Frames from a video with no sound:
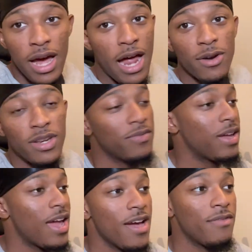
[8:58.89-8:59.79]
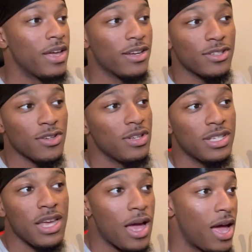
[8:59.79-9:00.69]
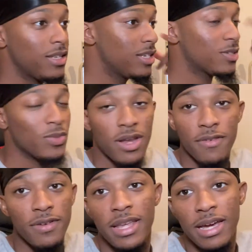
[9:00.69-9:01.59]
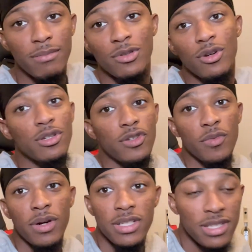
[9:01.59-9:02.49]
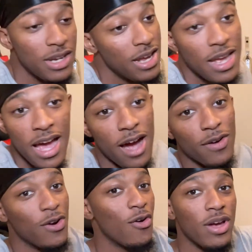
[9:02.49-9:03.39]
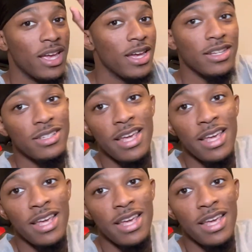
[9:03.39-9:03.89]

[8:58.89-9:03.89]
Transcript: I don't even have, like, a certain time. I just, when I feel like I'm doing too much, I'll go ahead and